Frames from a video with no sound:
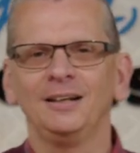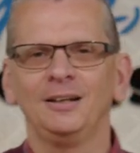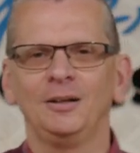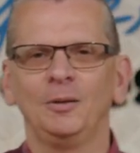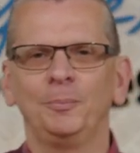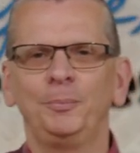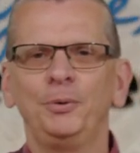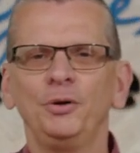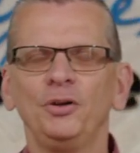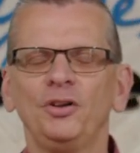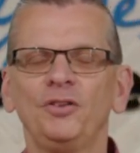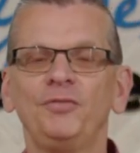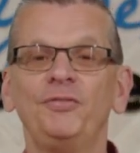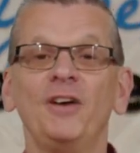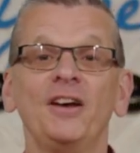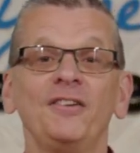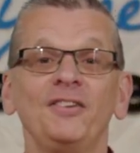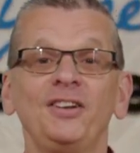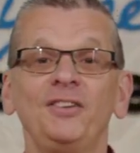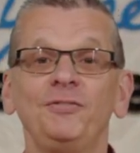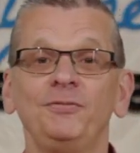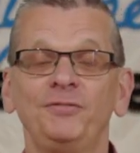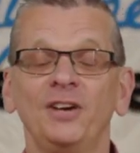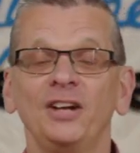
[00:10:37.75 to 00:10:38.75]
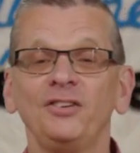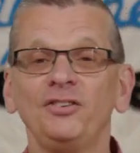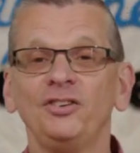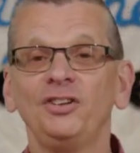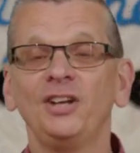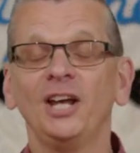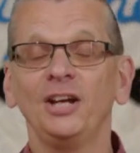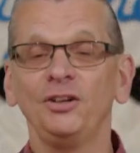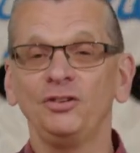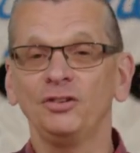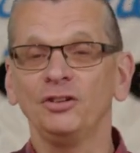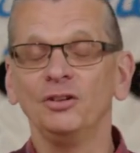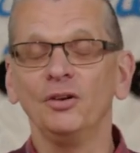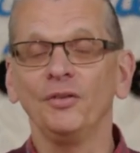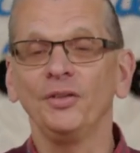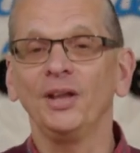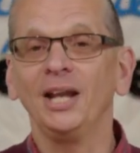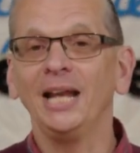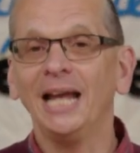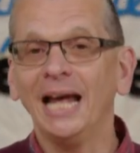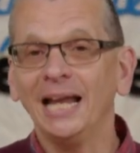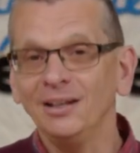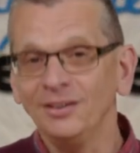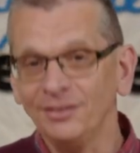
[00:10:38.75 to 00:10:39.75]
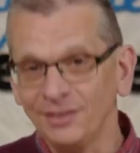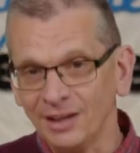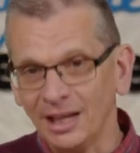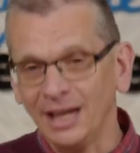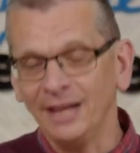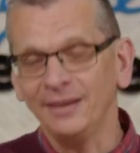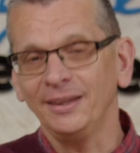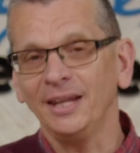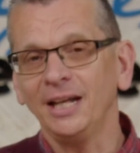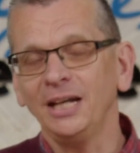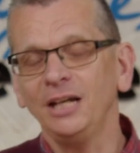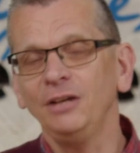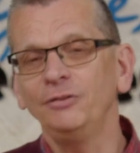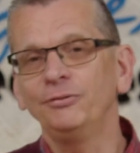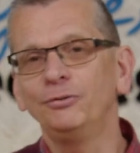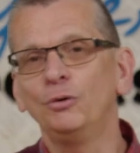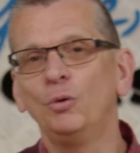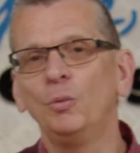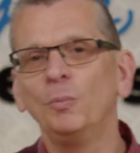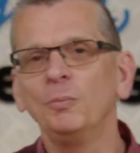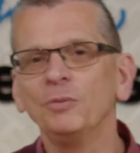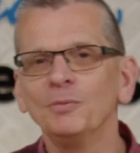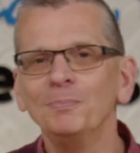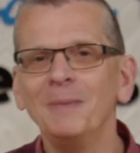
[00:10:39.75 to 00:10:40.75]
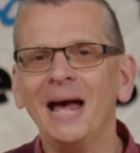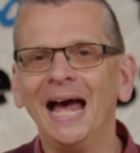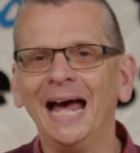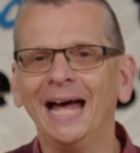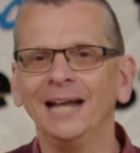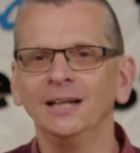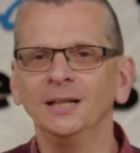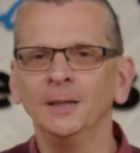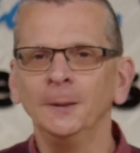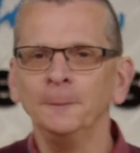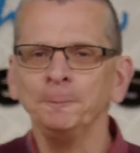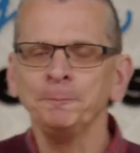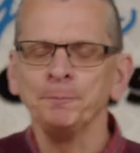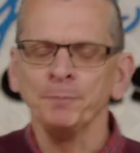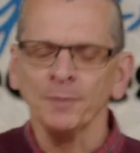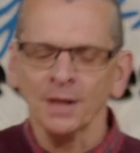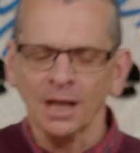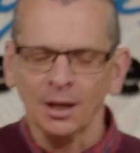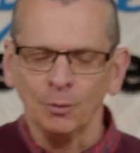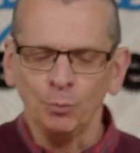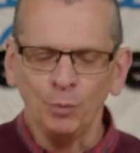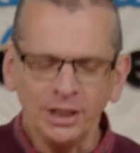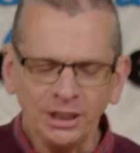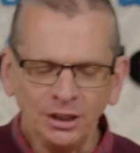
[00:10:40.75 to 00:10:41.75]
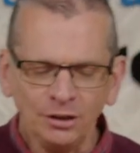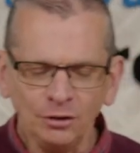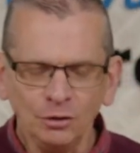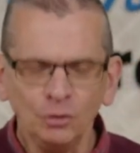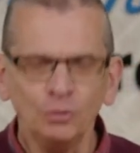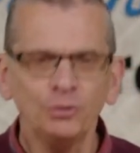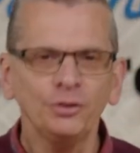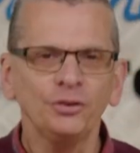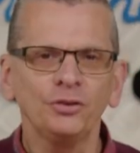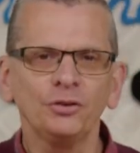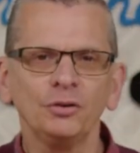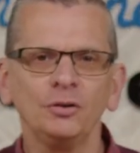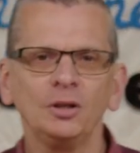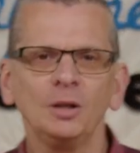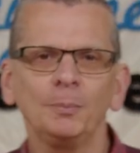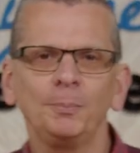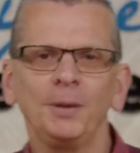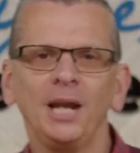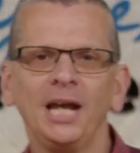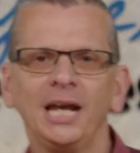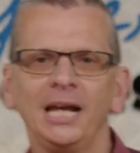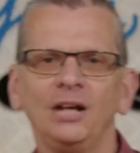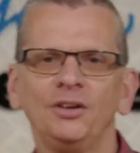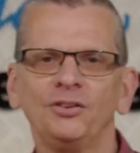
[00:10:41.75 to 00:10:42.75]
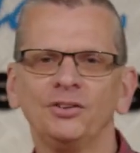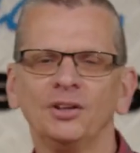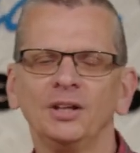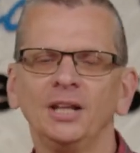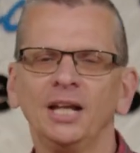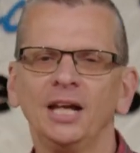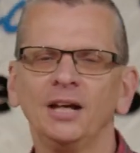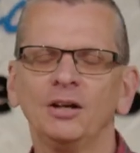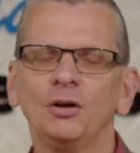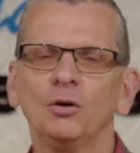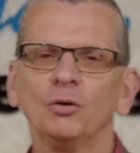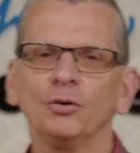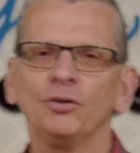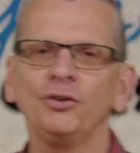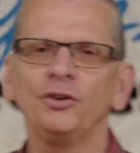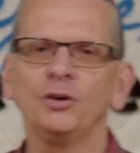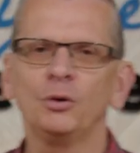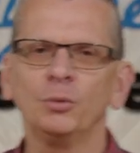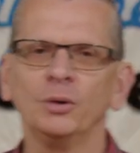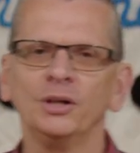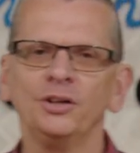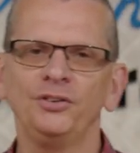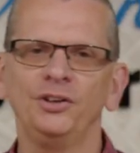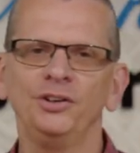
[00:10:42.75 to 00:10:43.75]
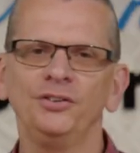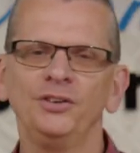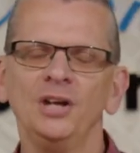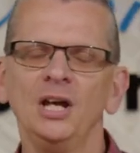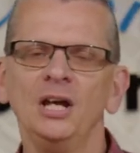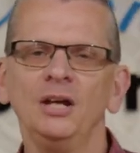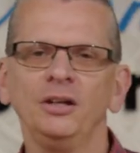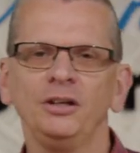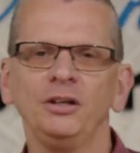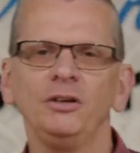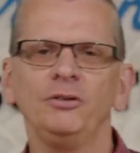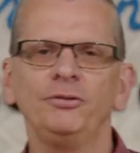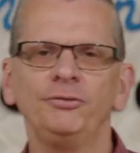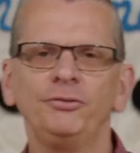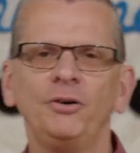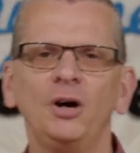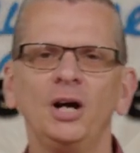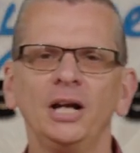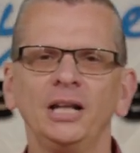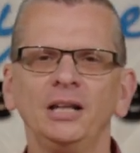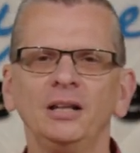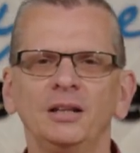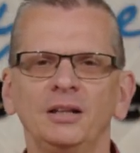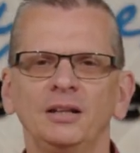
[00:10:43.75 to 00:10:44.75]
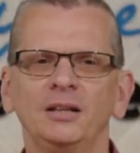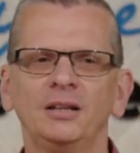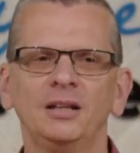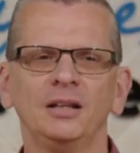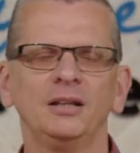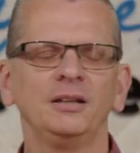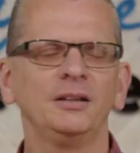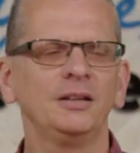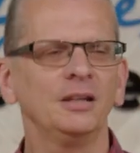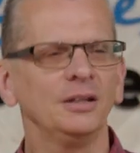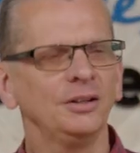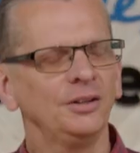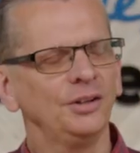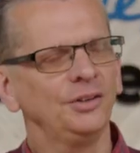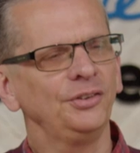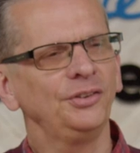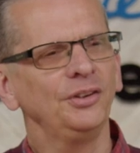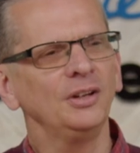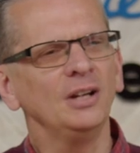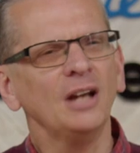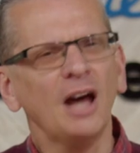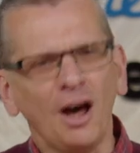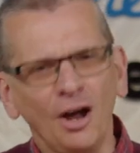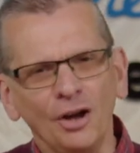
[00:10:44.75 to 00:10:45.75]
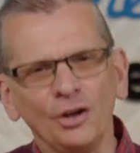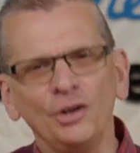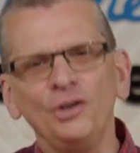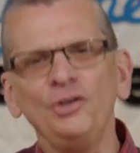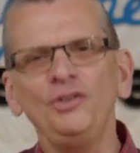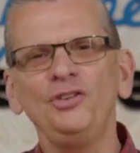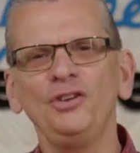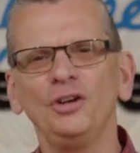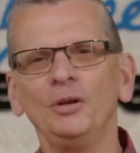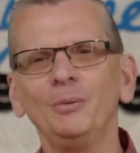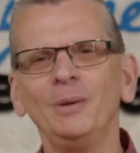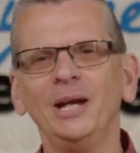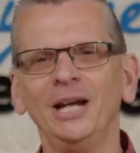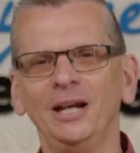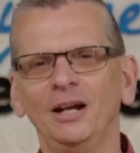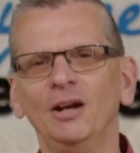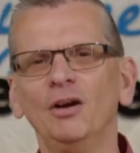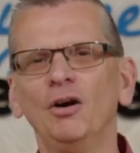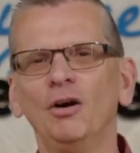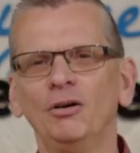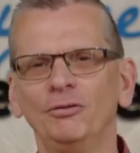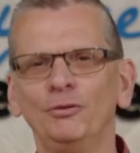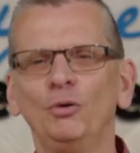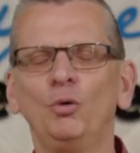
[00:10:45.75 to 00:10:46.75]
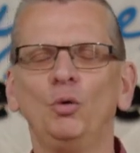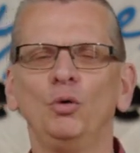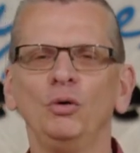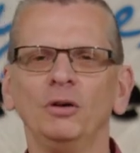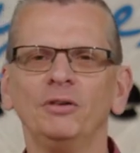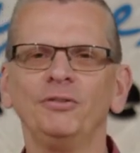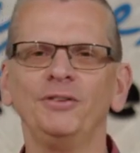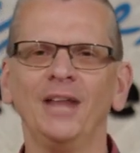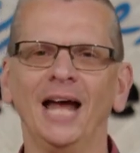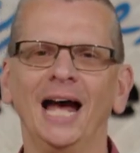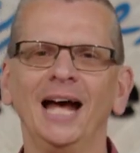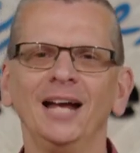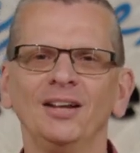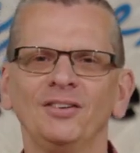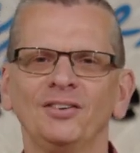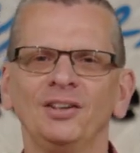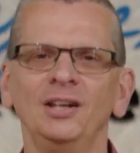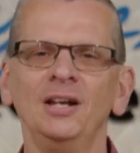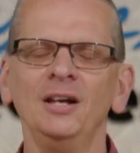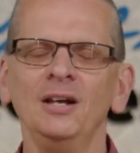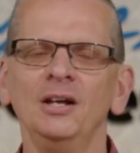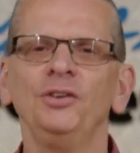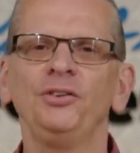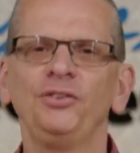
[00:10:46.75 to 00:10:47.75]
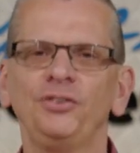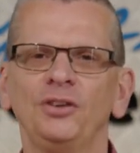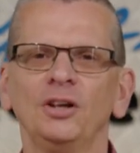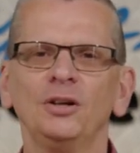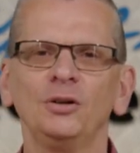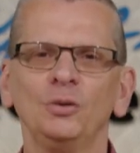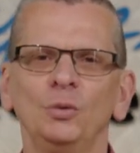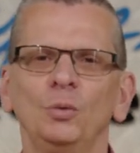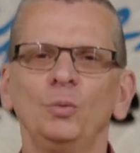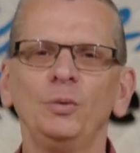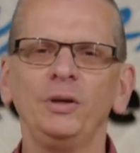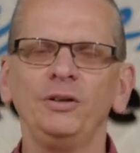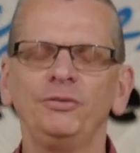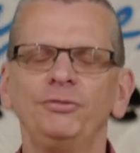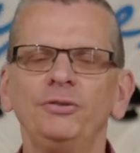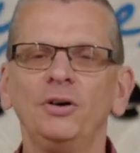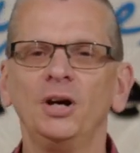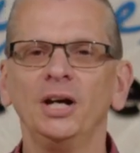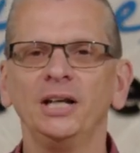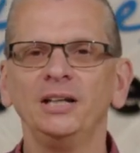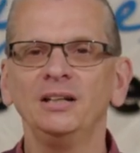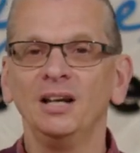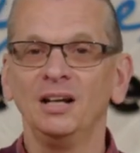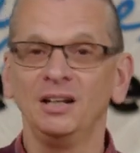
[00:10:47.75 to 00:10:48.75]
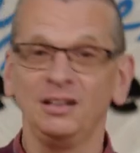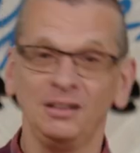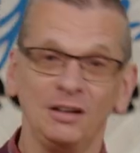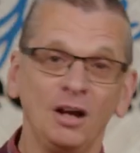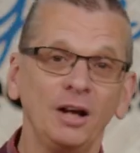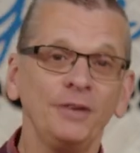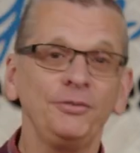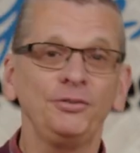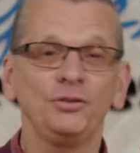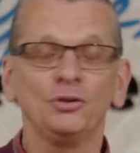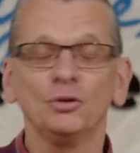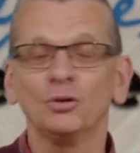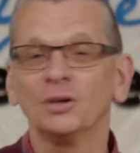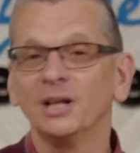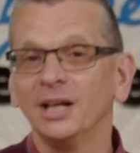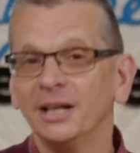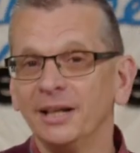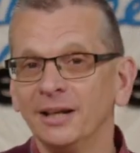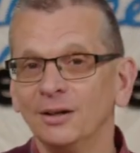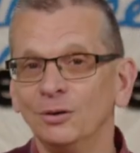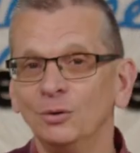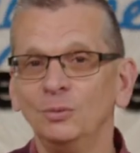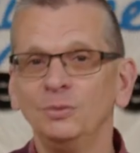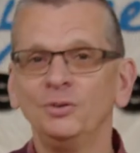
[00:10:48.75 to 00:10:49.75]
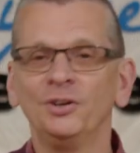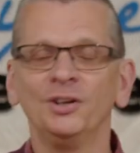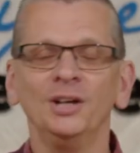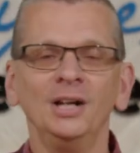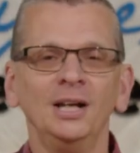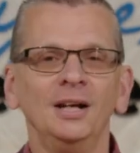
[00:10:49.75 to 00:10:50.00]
puts vegetation on the land, and then he forms man. And when you look through the plagues and their consequences, you find that there's an undoing of all of that. So we find livestock are killed.